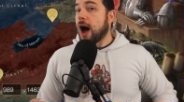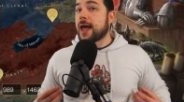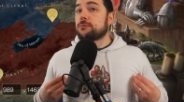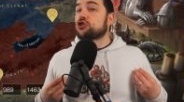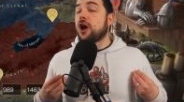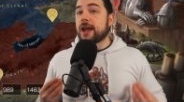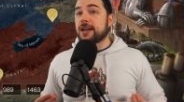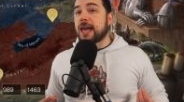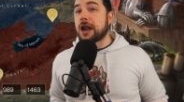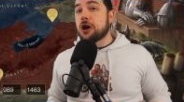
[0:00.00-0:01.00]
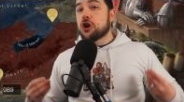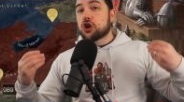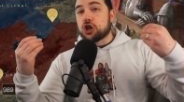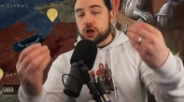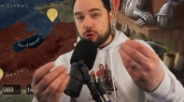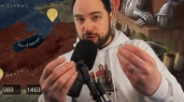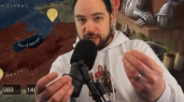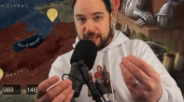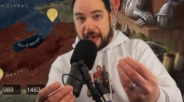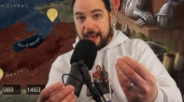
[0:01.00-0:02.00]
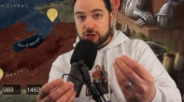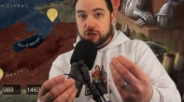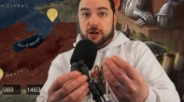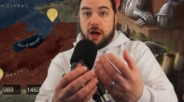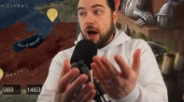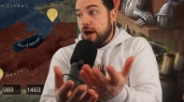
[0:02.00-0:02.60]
I am trying to get close to the action.